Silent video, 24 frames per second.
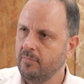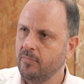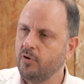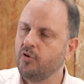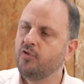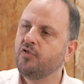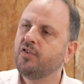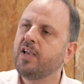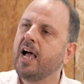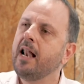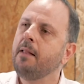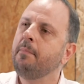
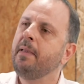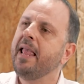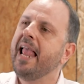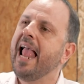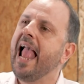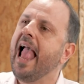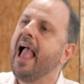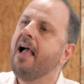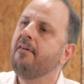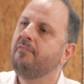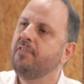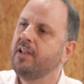There's got to be
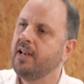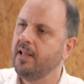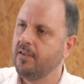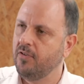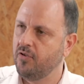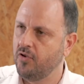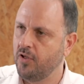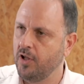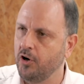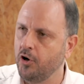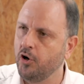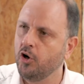
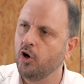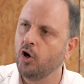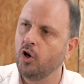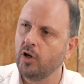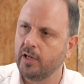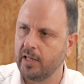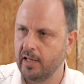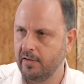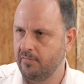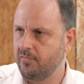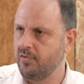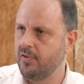evidence that you're
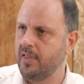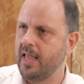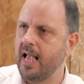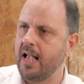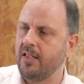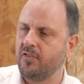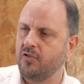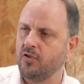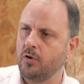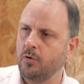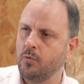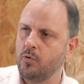looking for
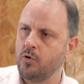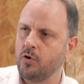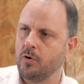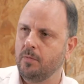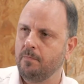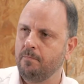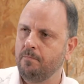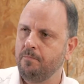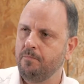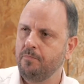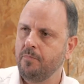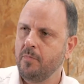that solution.
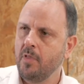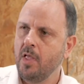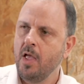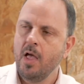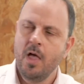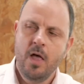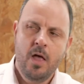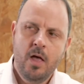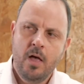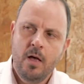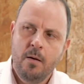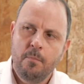
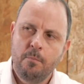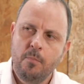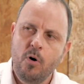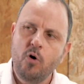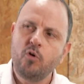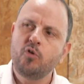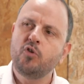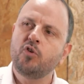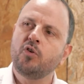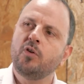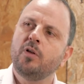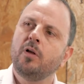
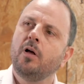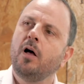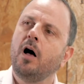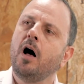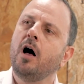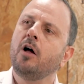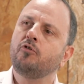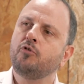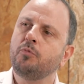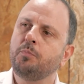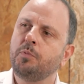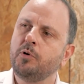Most
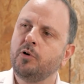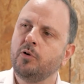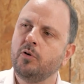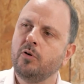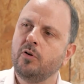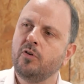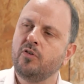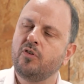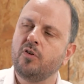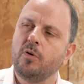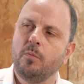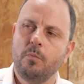
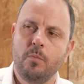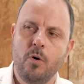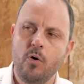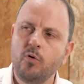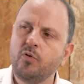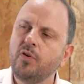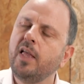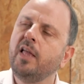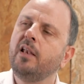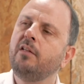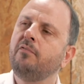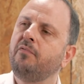entrepreneurs,
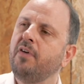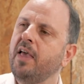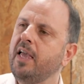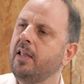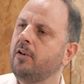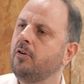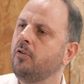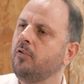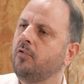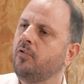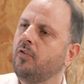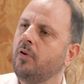most
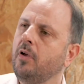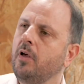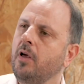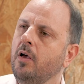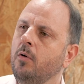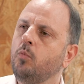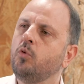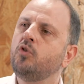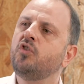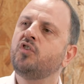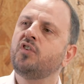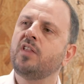innovators
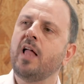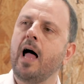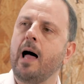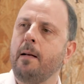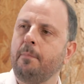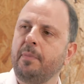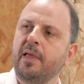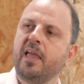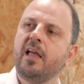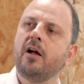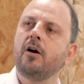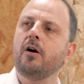would
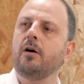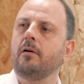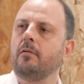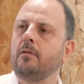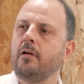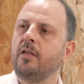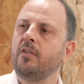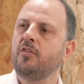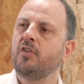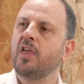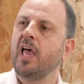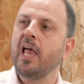stop here
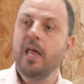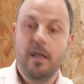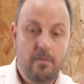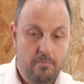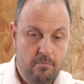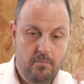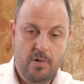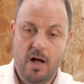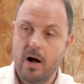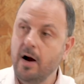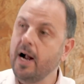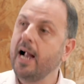and say,
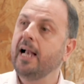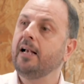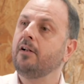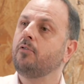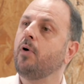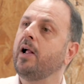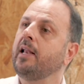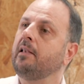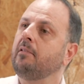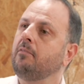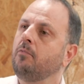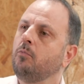all right,
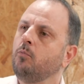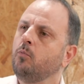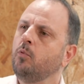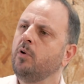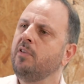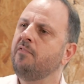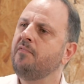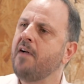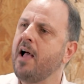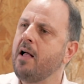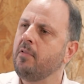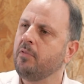great,
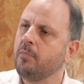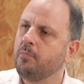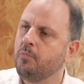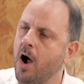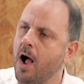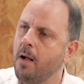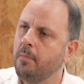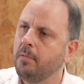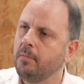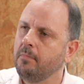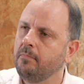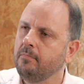we found the
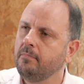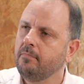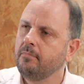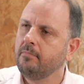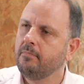problem.